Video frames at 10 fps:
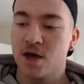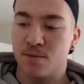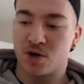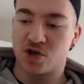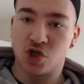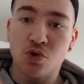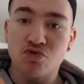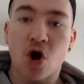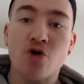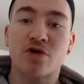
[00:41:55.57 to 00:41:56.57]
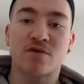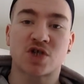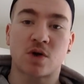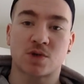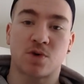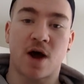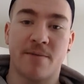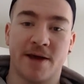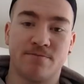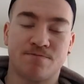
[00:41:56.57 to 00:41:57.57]
because the results will
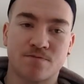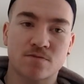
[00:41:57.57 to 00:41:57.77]
come in.